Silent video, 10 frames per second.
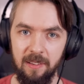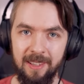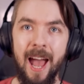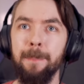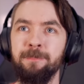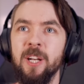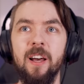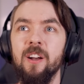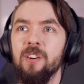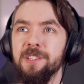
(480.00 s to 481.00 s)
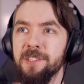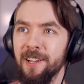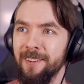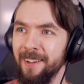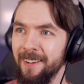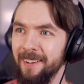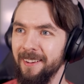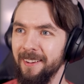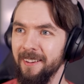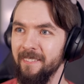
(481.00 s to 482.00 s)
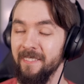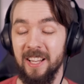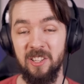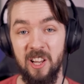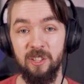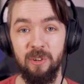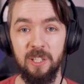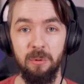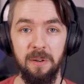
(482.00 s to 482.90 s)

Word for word: Captain Ireland. That's a nice ring to